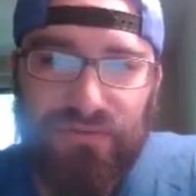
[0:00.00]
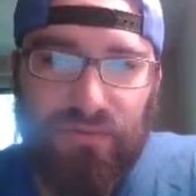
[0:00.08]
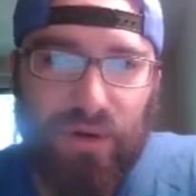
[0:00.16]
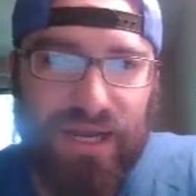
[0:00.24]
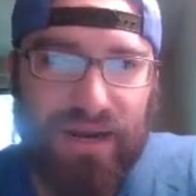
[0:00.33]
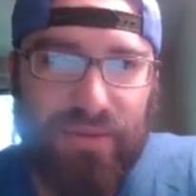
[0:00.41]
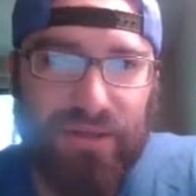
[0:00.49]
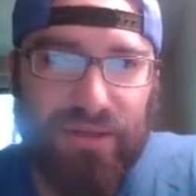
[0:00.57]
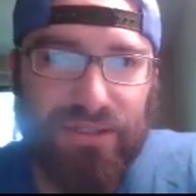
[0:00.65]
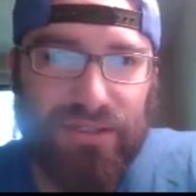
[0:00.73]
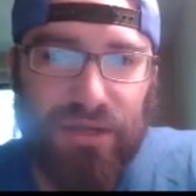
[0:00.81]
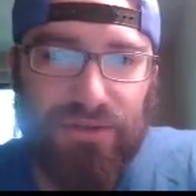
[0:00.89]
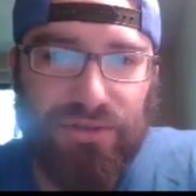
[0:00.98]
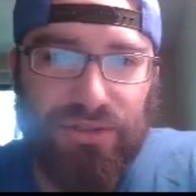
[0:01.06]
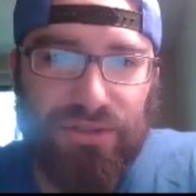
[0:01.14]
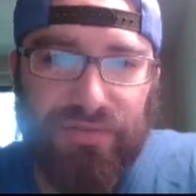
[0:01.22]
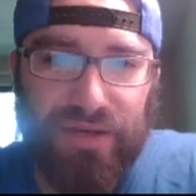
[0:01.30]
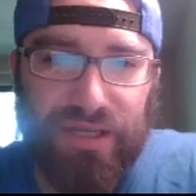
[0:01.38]
I got a bunch of other stuff
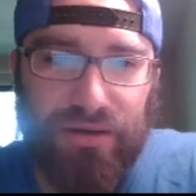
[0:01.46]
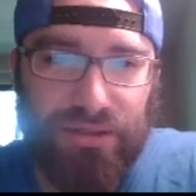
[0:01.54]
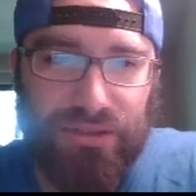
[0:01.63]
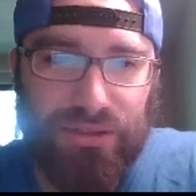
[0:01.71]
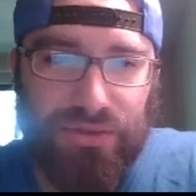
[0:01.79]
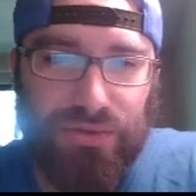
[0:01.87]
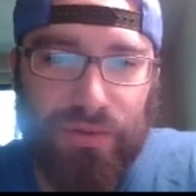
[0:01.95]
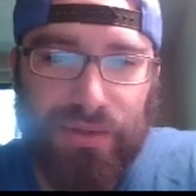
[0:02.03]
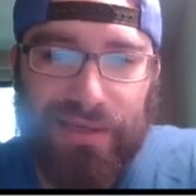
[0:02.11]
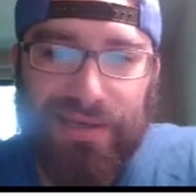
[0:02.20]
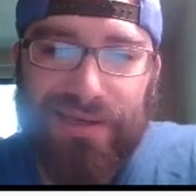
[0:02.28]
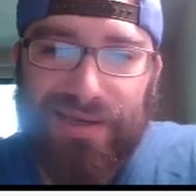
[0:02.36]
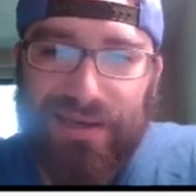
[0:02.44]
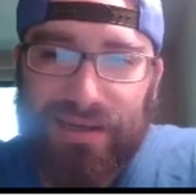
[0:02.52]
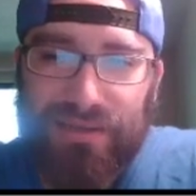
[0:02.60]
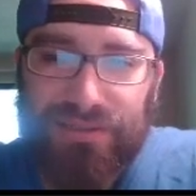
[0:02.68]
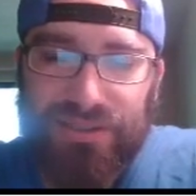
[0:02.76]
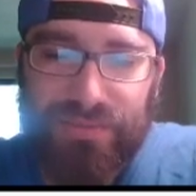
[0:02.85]
hanging out in here too.
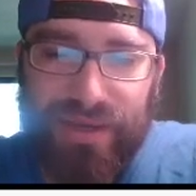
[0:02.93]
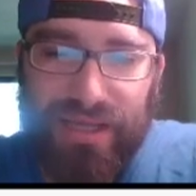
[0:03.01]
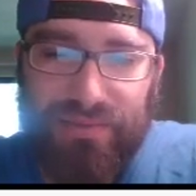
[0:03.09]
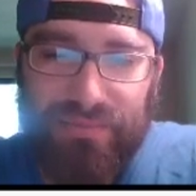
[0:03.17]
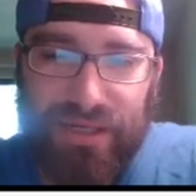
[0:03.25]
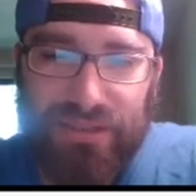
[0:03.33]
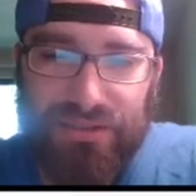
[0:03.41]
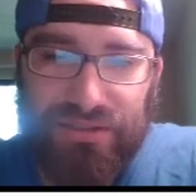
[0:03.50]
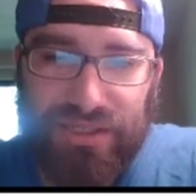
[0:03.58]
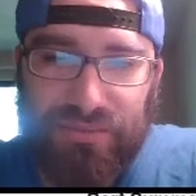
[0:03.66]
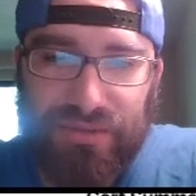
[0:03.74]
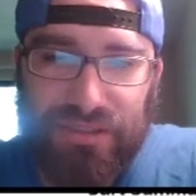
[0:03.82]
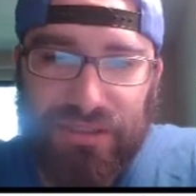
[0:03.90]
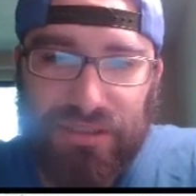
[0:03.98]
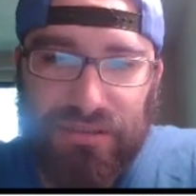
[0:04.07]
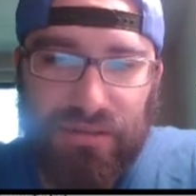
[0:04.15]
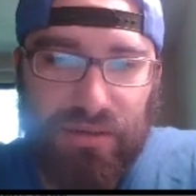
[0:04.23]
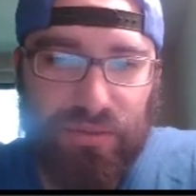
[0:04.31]
There's the Battling Boxer
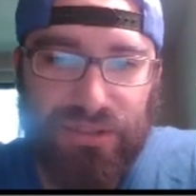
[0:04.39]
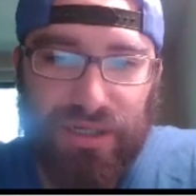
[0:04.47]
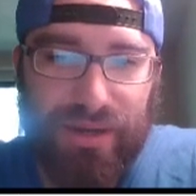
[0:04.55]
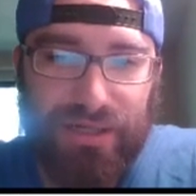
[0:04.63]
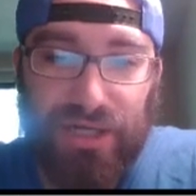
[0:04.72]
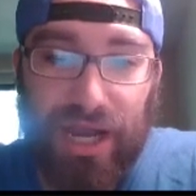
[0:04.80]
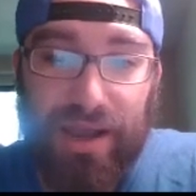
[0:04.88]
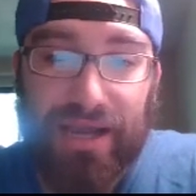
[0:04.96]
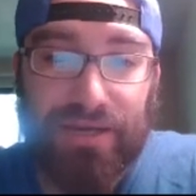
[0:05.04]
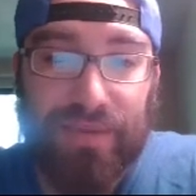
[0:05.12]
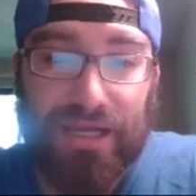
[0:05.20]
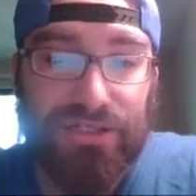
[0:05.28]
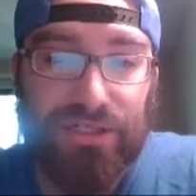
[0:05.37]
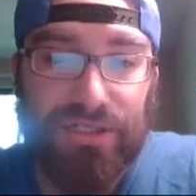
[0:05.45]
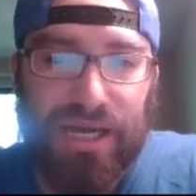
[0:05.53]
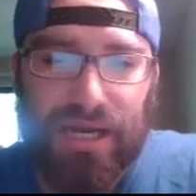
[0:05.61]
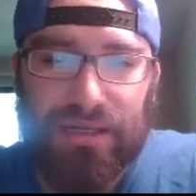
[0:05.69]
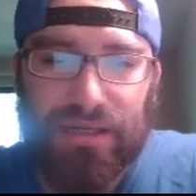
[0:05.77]
Dempsey, which I'm actually
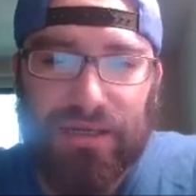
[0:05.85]
not going to buy